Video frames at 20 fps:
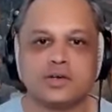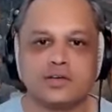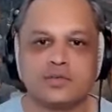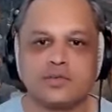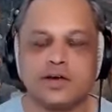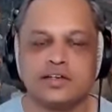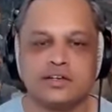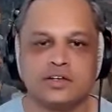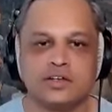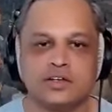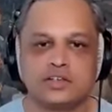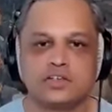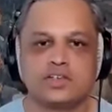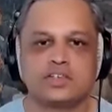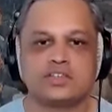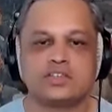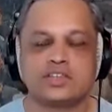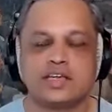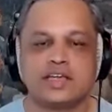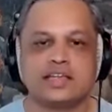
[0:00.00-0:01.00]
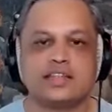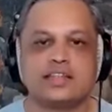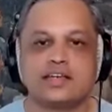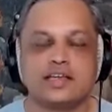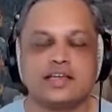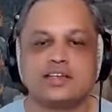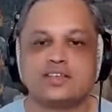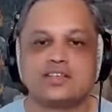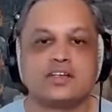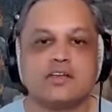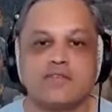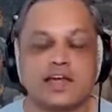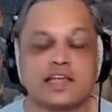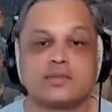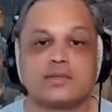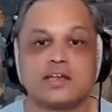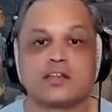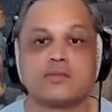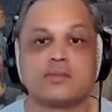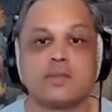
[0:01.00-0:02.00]
Not to say that it isn't available in other
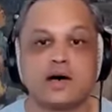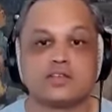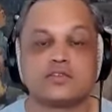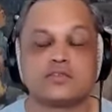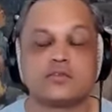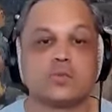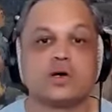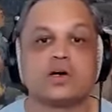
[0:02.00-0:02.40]
parts of the world.